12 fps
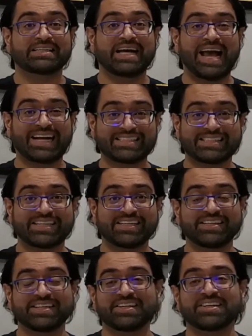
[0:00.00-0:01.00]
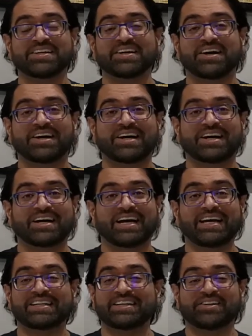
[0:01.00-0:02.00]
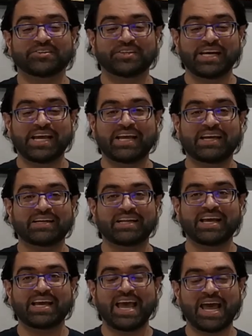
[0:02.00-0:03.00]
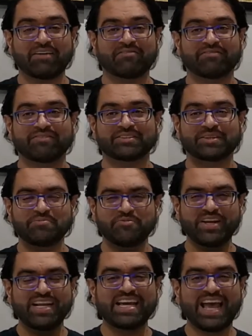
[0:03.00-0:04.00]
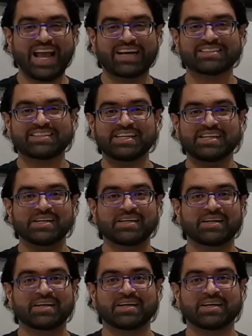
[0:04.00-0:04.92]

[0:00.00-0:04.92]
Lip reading: accent, and they have some really excellent